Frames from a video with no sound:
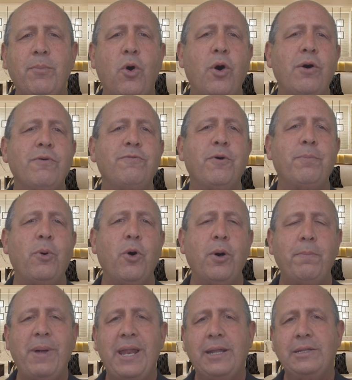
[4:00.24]
more football
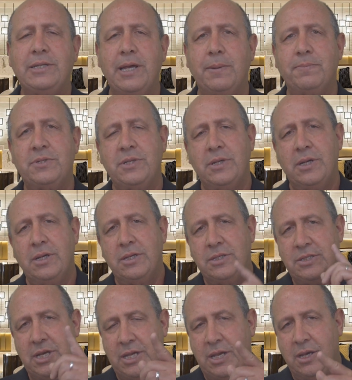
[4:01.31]
betting tips.
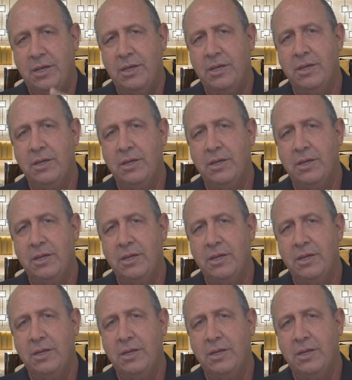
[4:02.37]
See ya.